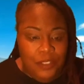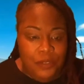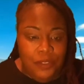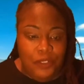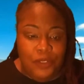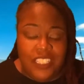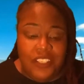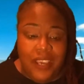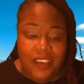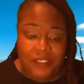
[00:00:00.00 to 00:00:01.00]
You
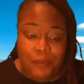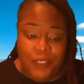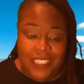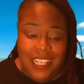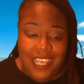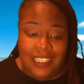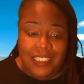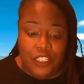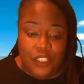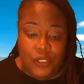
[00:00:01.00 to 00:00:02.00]
still have to
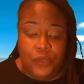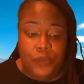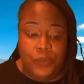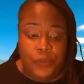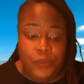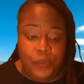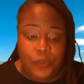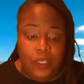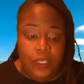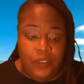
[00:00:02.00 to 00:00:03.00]
present to
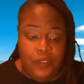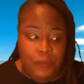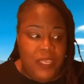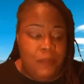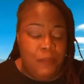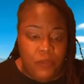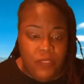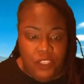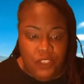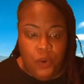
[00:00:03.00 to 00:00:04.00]
the people
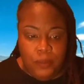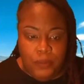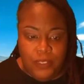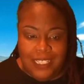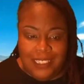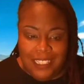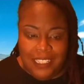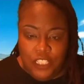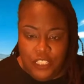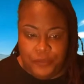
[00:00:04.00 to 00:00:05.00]
that you are
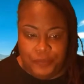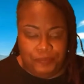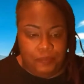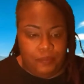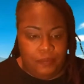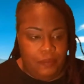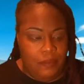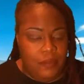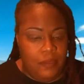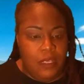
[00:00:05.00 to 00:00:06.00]
presenting to.
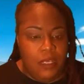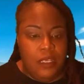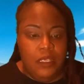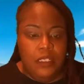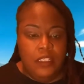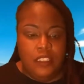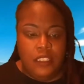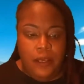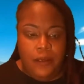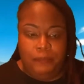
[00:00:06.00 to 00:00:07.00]

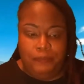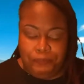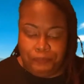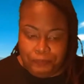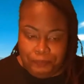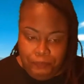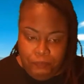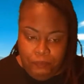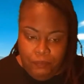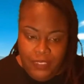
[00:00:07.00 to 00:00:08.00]
So
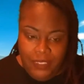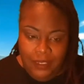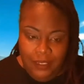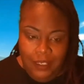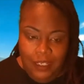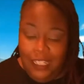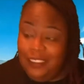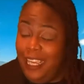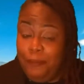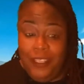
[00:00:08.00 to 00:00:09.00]

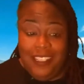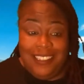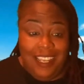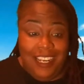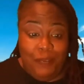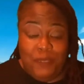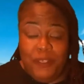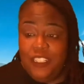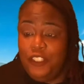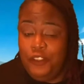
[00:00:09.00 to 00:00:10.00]
that being said, I'm
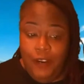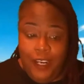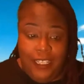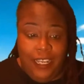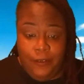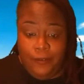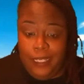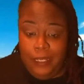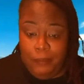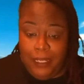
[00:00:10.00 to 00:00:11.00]
speaking to you right
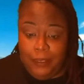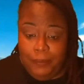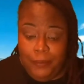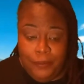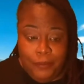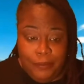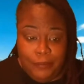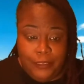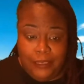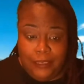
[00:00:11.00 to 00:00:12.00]
now, and my
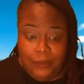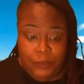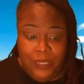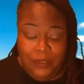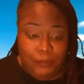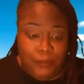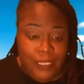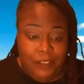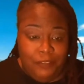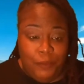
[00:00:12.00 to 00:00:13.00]
computer just went
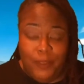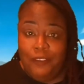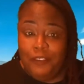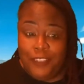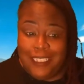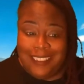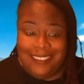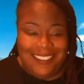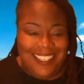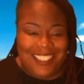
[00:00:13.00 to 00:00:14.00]
blank for whatever
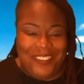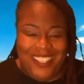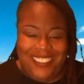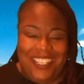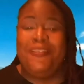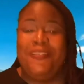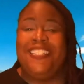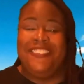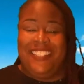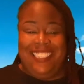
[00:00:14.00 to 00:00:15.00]
reason. Guess what? I'm
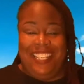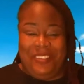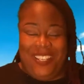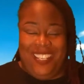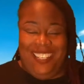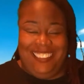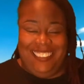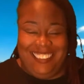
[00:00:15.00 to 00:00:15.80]
still continuing.